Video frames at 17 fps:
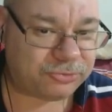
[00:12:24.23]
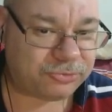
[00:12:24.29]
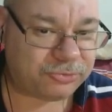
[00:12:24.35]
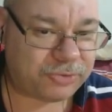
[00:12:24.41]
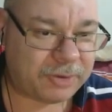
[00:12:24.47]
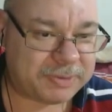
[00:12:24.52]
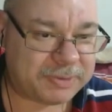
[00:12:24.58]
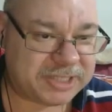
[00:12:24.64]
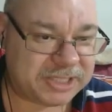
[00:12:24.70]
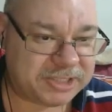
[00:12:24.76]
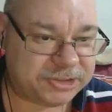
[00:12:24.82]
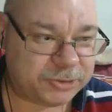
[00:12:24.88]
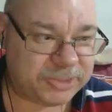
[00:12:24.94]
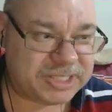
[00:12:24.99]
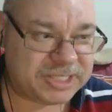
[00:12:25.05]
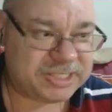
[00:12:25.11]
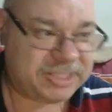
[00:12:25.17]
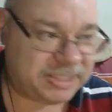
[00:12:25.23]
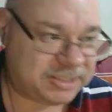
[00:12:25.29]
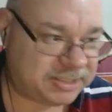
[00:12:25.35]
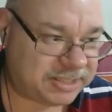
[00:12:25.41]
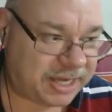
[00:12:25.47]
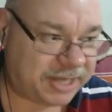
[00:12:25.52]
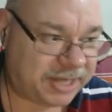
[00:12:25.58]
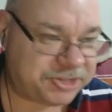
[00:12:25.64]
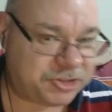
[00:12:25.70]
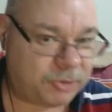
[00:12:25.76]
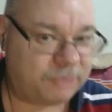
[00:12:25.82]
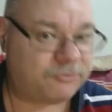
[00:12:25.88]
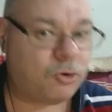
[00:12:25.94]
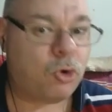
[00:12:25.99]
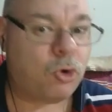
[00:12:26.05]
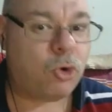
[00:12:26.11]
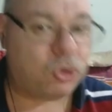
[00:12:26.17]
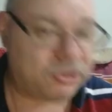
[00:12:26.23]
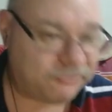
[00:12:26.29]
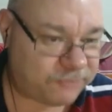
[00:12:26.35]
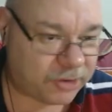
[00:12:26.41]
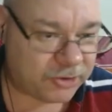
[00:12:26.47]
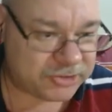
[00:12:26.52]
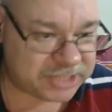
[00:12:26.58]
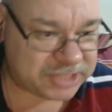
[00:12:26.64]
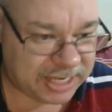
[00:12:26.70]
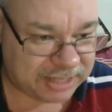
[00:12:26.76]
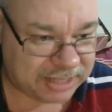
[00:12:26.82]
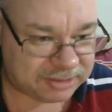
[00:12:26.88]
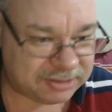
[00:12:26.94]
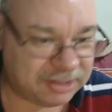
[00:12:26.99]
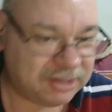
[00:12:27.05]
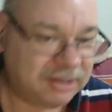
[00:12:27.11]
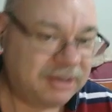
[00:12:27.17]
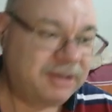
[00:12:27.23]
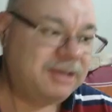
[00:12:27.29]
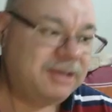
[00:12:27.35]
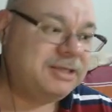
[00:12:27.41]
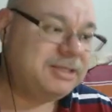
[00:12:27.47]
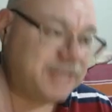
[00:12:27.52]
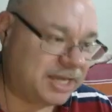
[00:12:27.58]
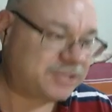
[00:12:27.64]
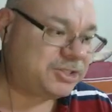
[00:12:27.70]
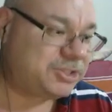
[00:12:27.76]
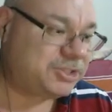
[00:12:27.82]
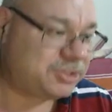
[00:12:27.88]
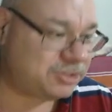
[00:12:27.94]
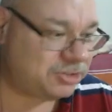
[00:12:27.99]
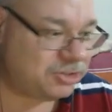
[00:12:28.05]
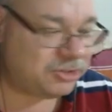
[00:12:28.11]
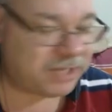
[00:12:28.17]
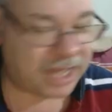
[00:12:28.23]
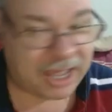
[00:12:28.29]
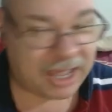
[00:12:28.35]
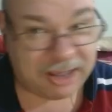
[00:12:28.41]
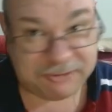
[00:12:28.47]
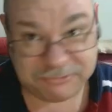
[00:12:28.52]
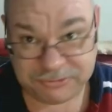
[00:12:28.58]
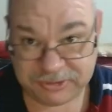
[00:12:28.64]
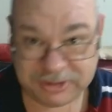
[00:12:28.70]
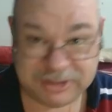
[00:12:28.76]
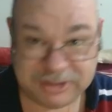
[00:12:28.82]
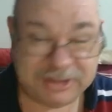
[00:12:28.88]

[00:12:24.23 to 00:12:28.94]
we're potentially doing 6 attacks. So if all of those hit, yes, you'd have,